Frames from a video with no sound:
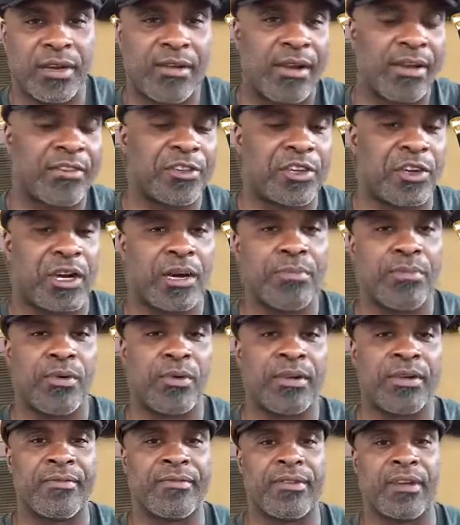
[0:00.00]
I don't have a
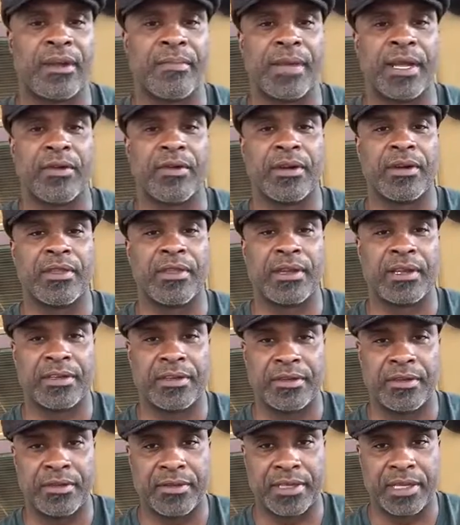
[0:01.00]
chalkboard in front of me or anything
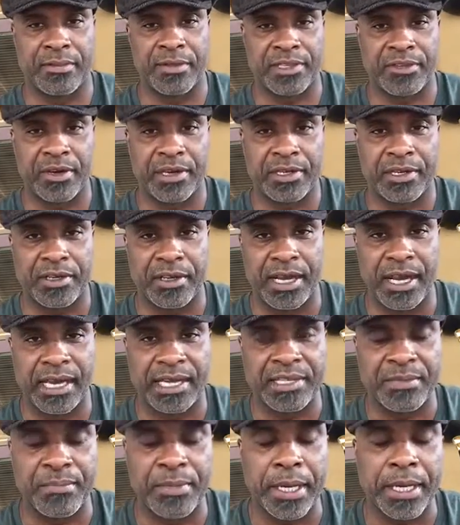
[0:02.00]
to demonstrate to you
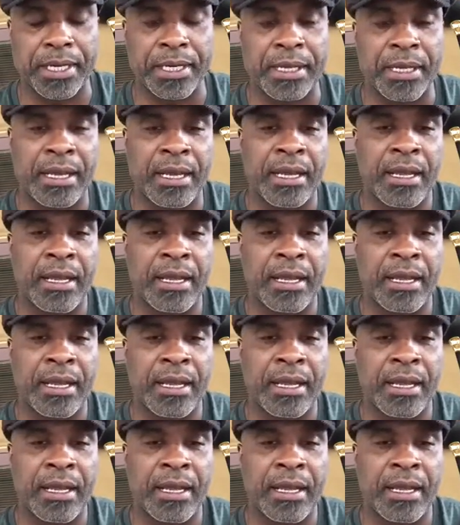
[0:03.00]
guys. But